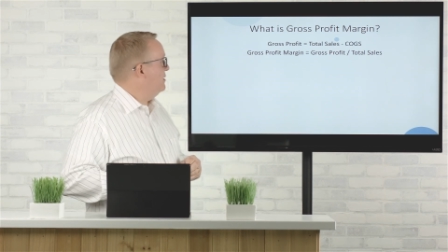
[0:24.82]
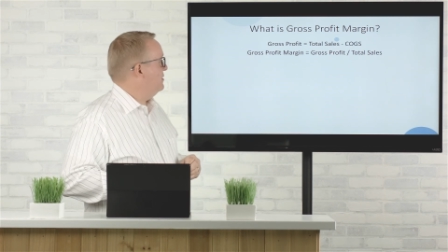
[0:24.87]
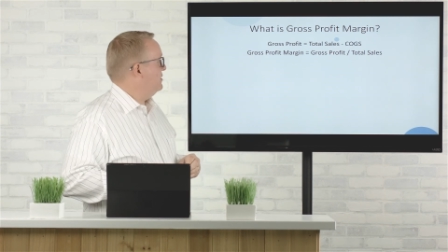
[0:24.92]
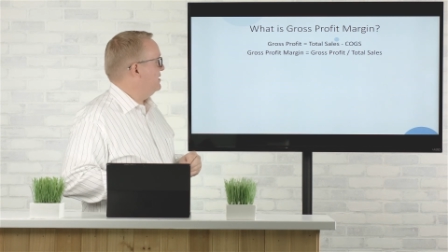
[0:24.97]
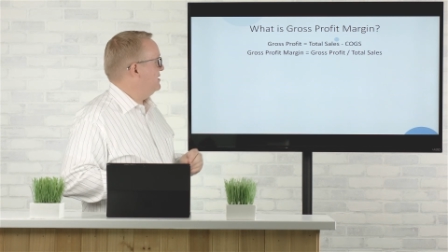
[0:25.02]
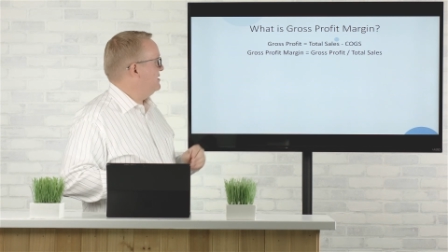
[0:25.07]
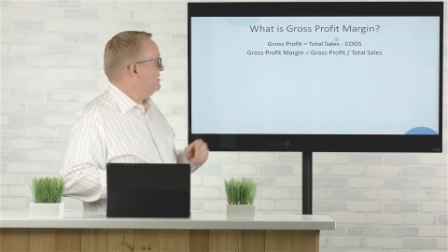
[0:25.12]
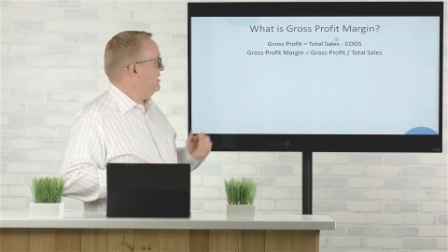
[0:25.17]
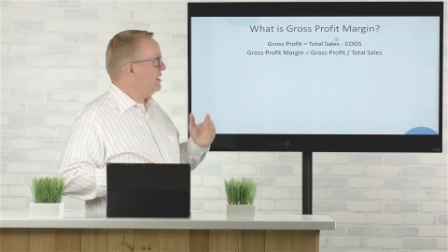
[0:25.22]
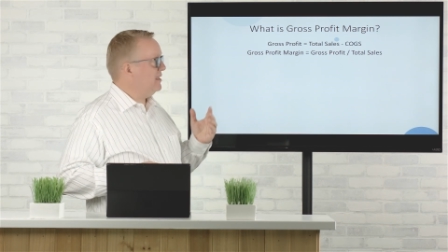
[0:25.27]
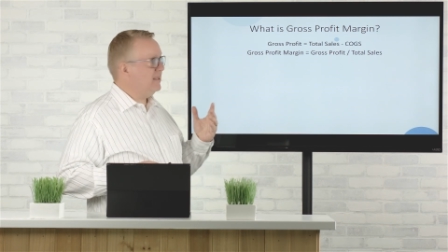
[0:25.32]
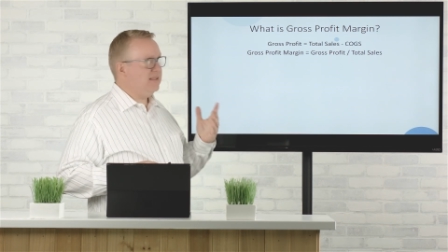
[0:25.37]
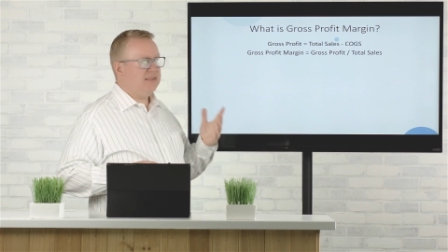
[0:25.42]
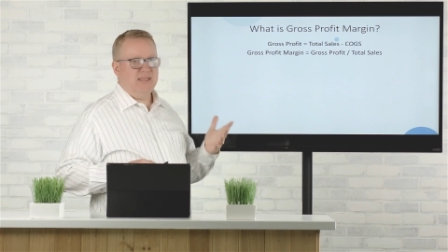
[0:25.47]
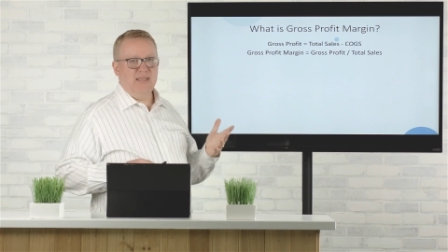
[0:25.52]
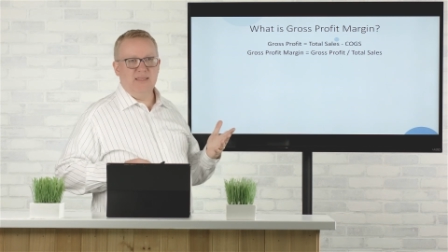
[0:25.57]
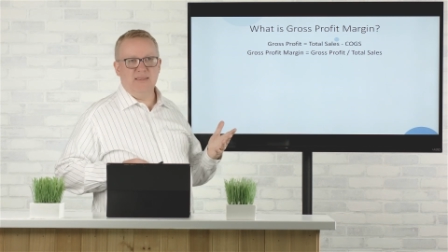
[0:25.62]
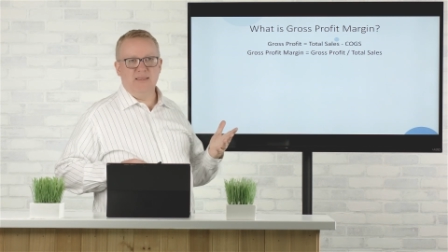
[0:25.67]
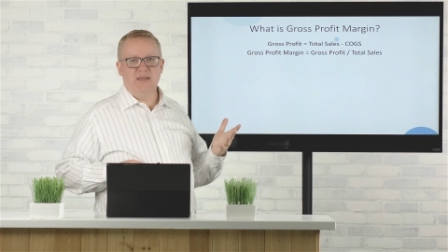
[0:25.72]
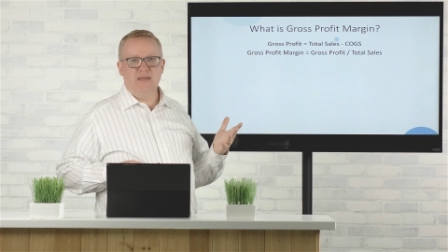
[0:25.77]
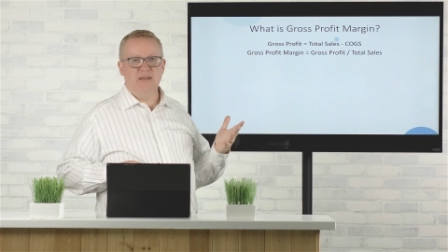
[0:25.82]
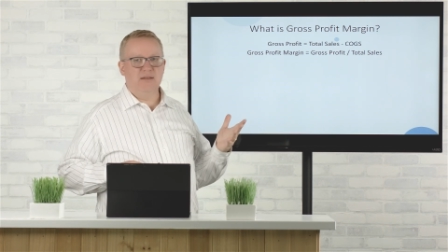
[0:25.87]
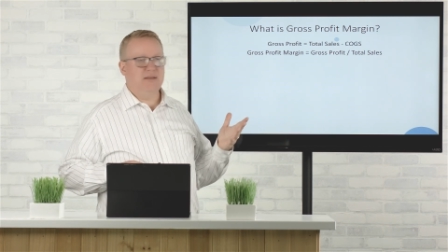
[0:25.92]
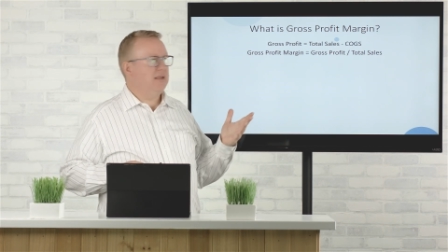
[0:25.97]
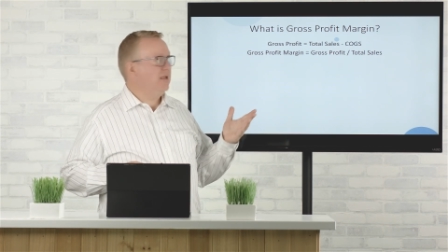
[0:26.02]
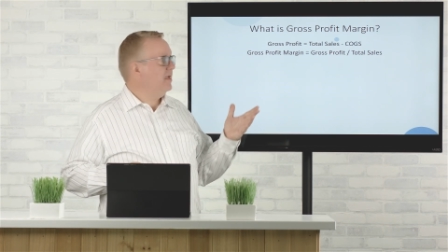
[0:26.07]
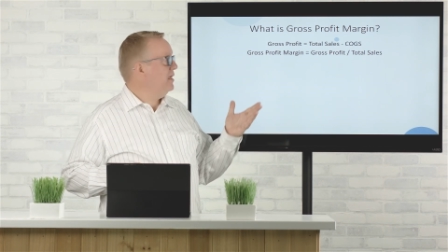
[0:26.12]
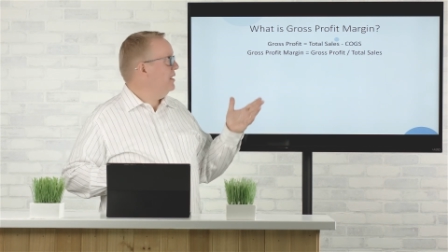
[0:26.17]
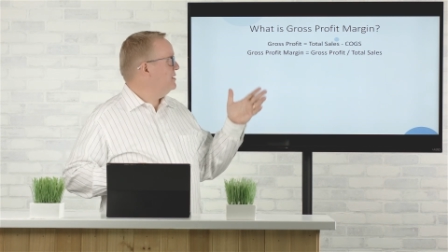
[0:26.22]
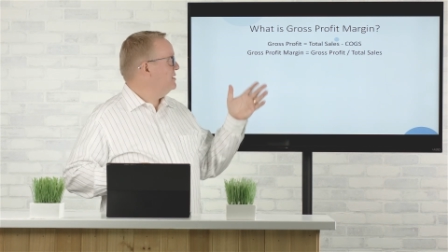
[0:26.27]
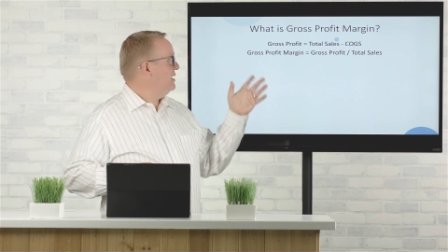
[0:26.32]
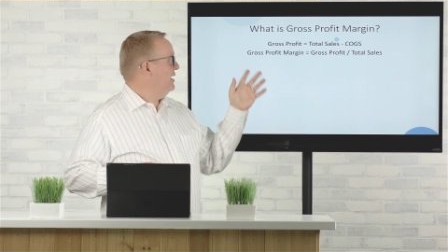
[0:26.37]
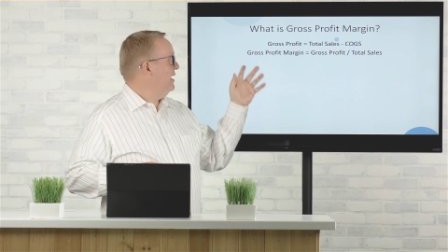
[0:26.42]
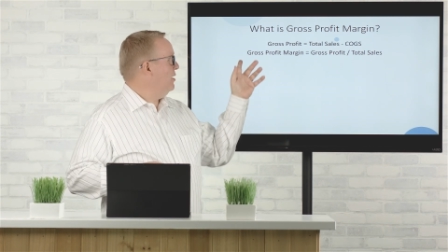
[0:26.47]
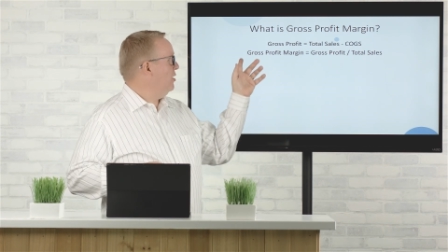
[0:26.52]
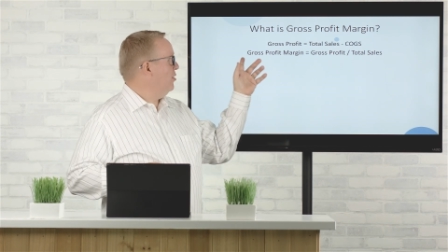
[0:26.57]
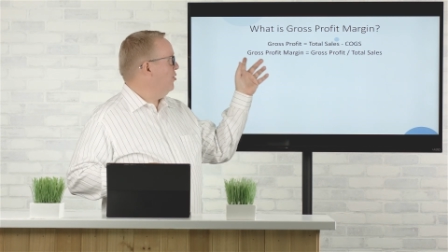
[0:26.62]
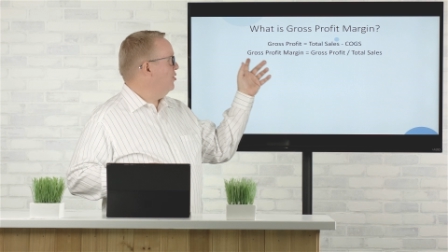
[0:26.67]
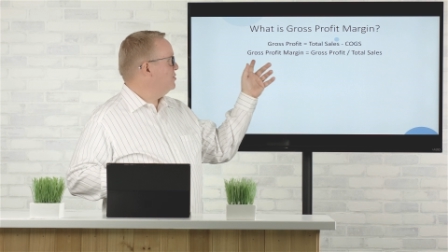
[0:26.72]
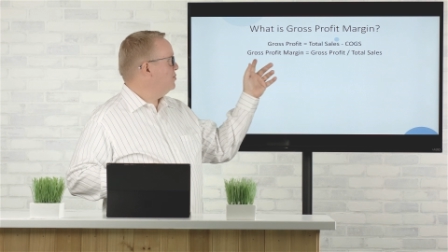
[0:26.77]
The second thing then to get
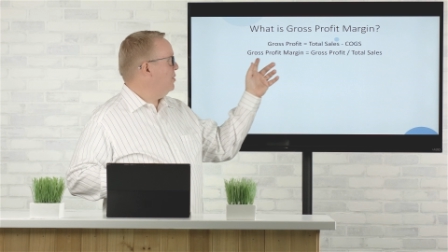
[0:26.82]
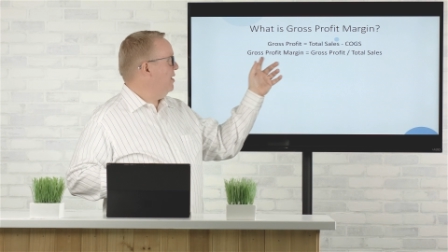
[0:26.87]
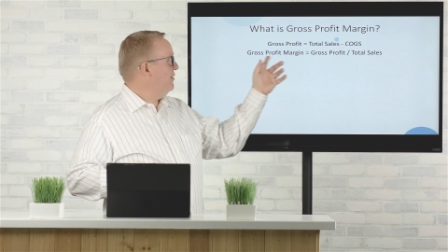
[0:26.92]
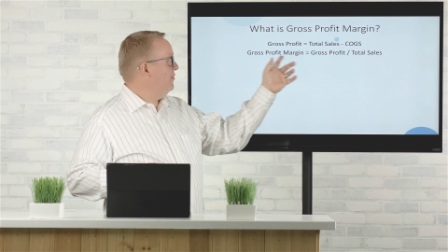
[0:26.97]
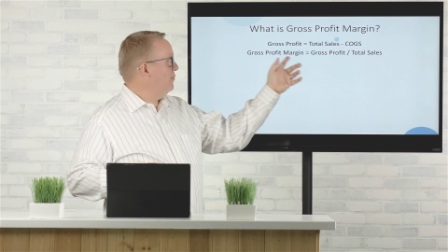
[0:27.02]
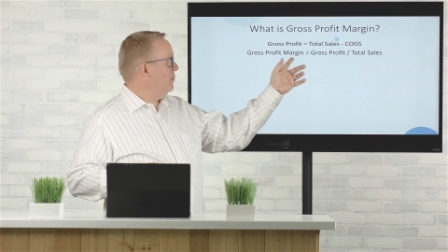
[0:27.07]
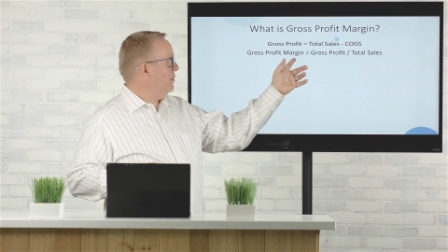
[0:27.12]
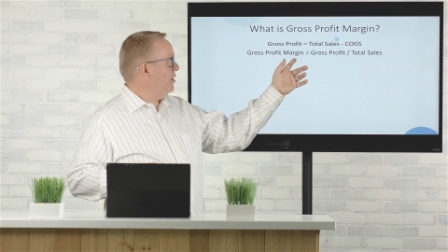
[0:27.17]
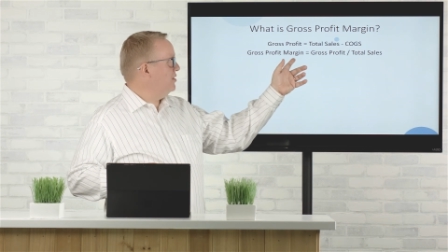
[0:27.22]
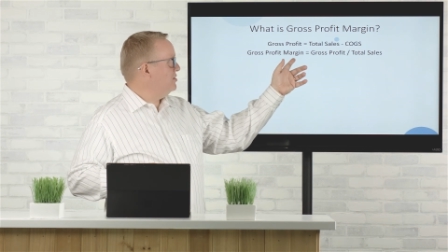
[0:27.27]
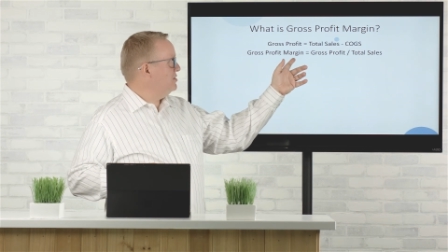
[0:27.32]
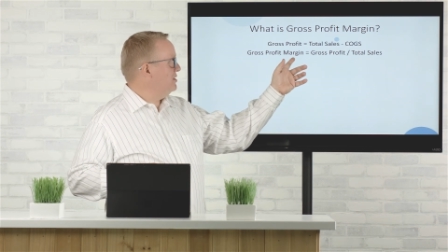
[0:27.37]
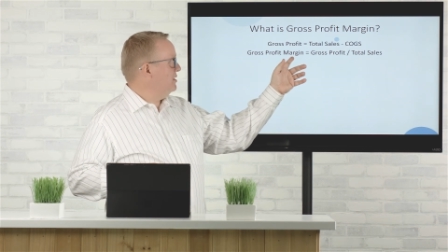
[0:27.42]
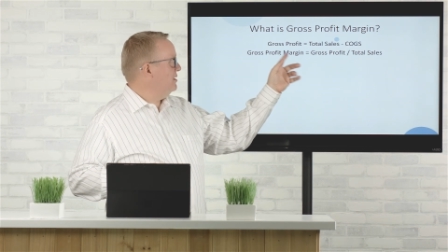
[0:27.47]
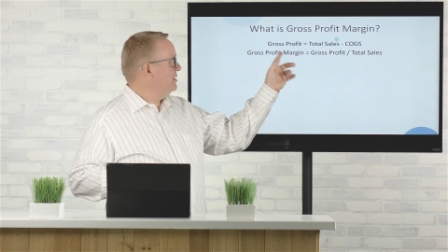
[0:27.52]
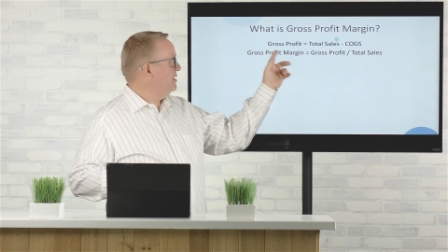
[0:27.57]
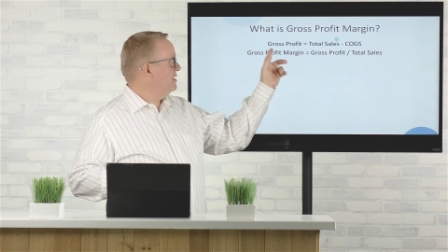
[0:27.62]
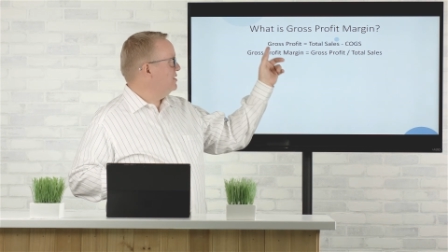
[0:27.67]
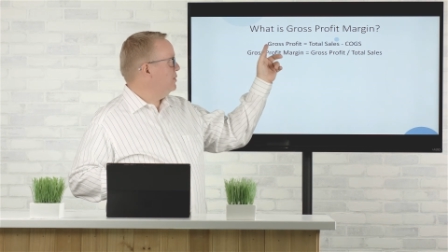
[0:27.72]
our gross profit margin